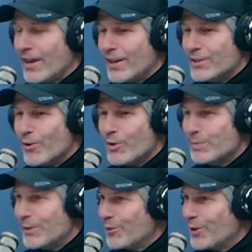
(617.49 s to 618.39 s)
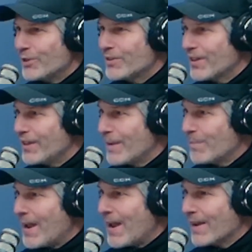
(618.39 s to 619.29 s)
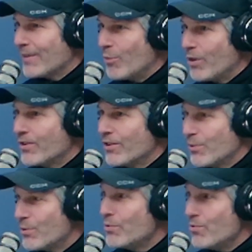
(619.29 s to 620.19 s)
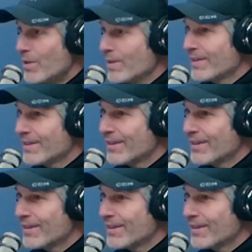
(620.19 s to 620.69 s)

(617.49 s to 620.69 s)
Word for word: And it's always been fun to think back and wonder who